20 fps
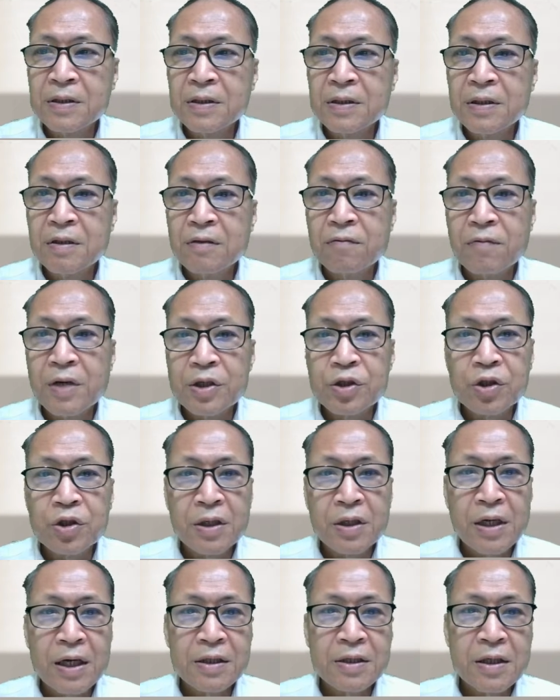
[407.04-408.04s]
Restaurant
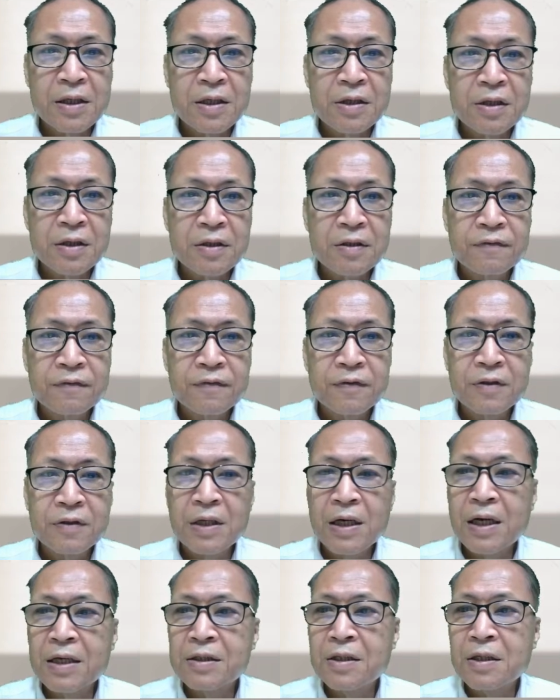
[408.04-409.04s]
license, food
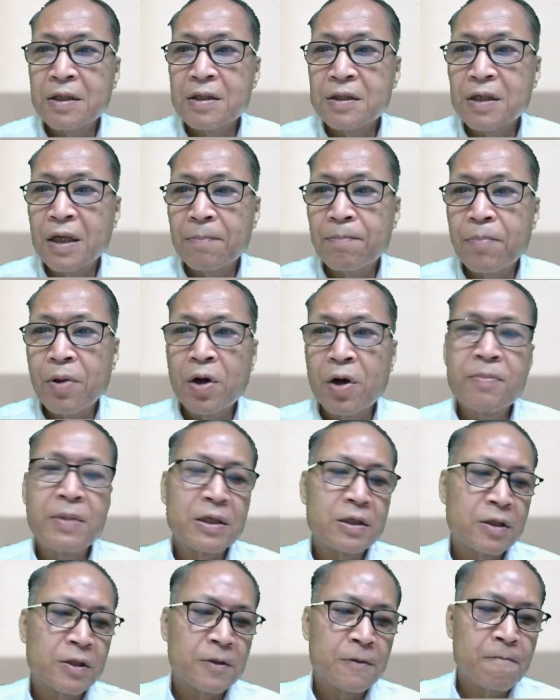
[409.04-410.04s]
license, and
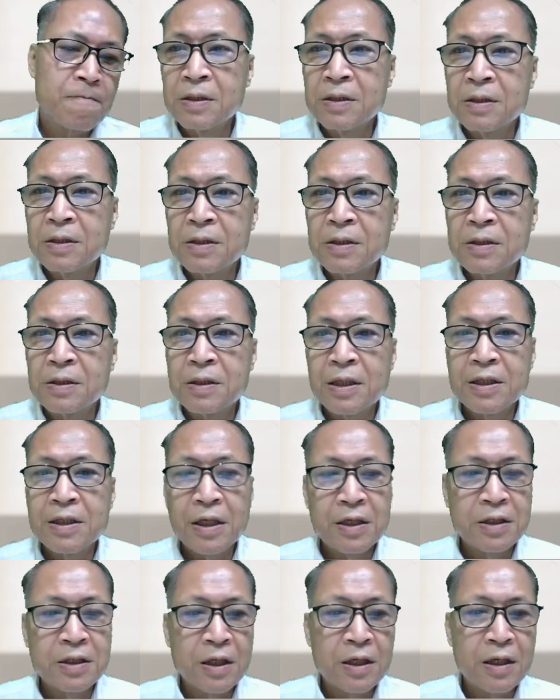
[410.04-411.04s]
permits. This
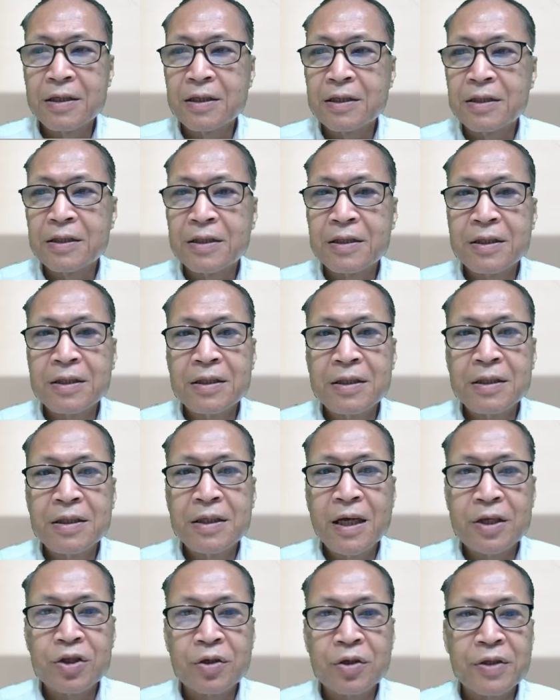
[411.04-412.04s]
is
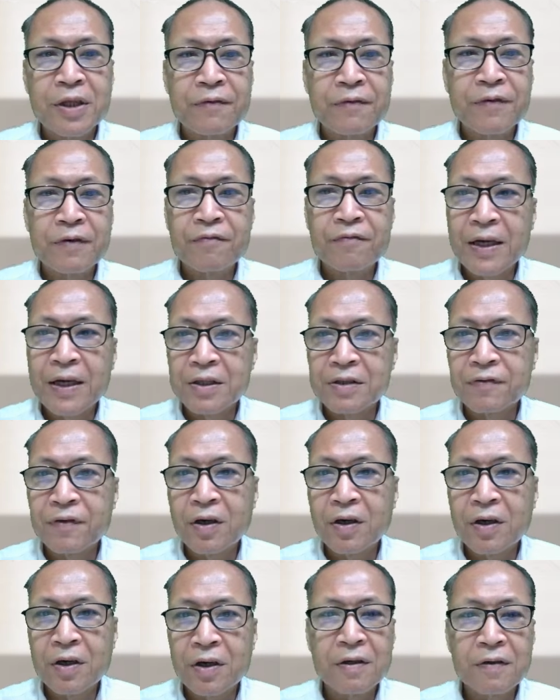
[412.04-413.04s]
actually different things
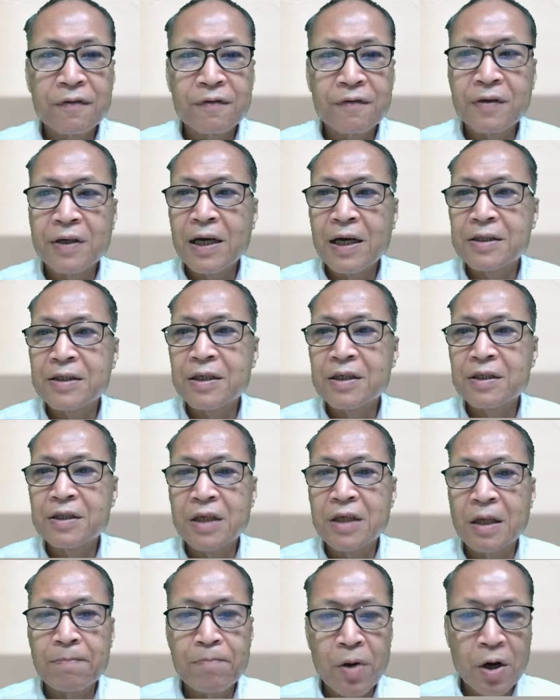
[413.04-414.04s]
for food license
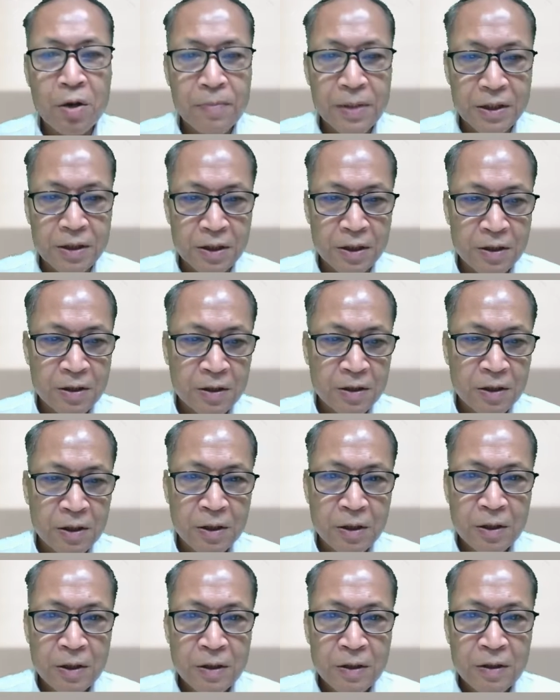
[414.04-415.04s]
and permits.
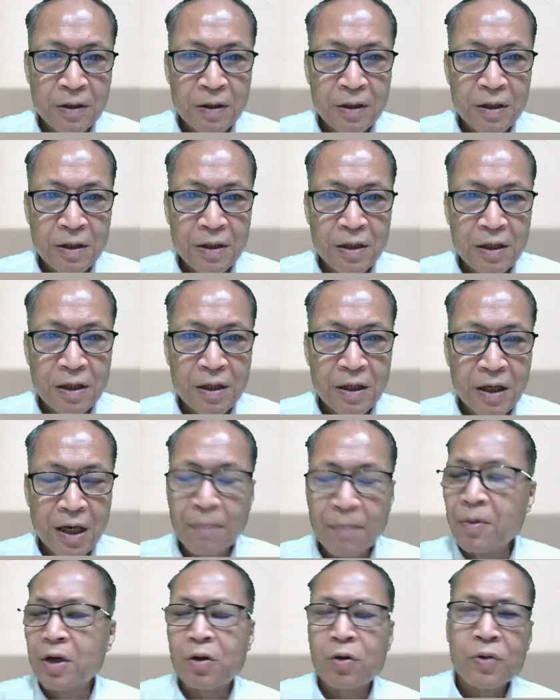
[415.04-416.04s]
I'm
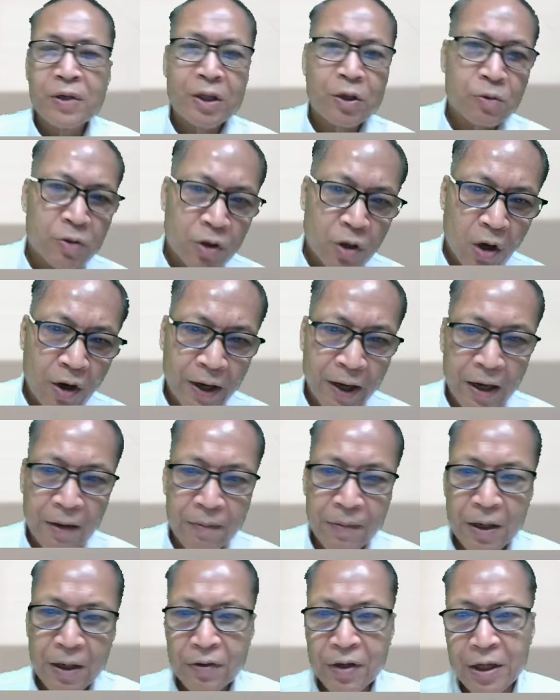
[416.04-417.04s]
not going to talking
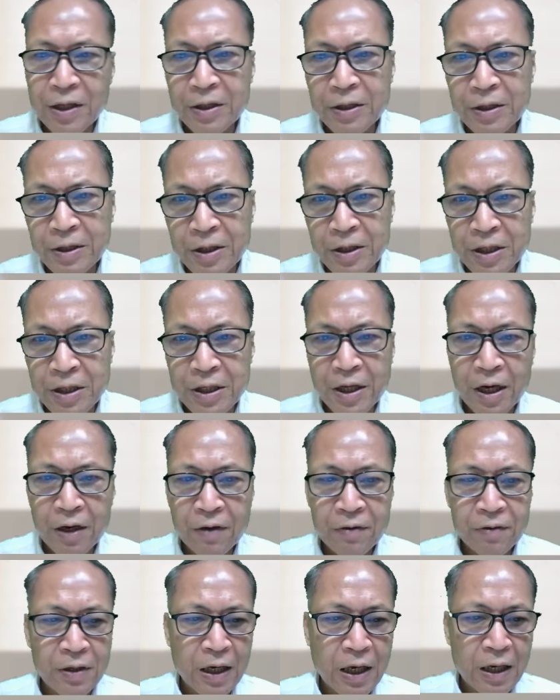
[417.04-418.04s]
about it in
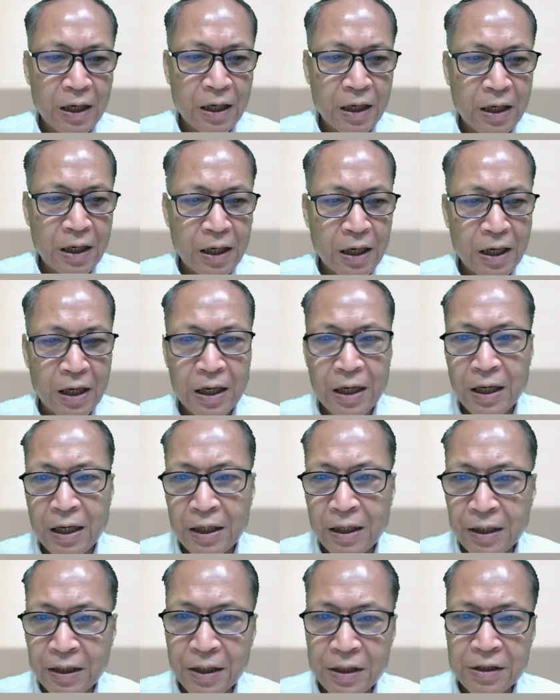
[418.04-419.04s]
detail
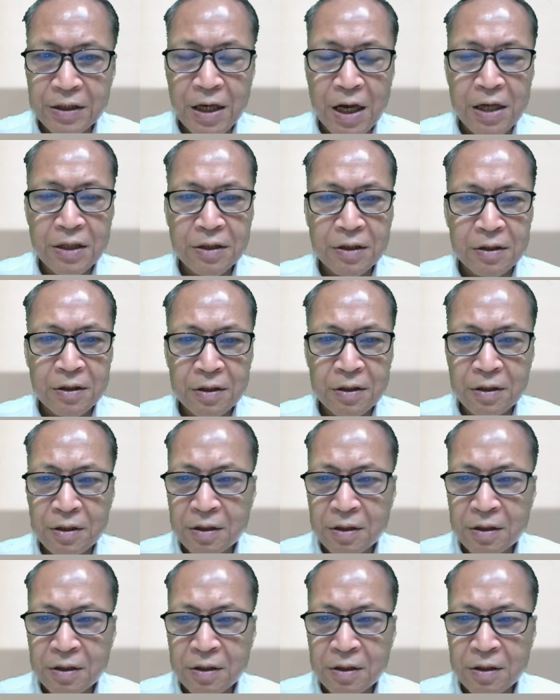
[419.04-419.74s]
in this lesson.